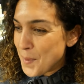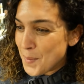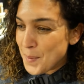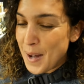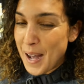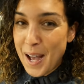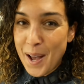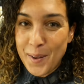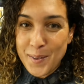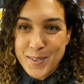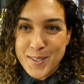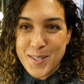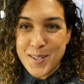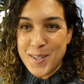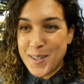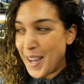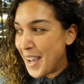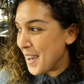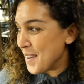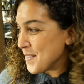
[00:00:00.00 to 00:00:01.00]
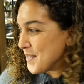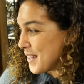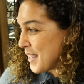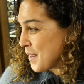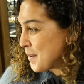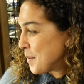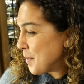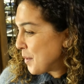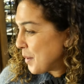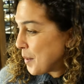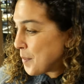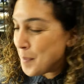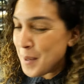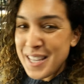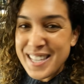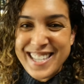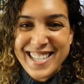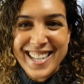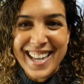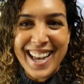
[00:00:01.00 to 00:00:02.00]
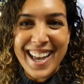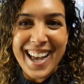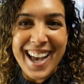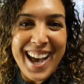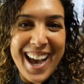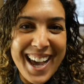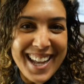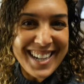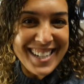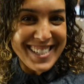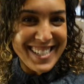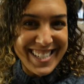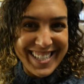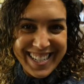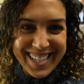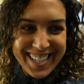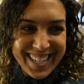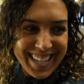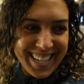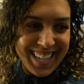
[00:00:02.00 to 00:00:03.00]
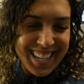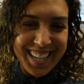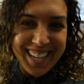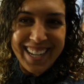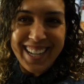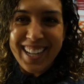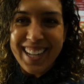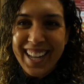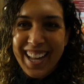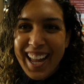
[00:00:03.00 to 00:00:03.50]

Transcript: Wow, so you have like pizza, arancini.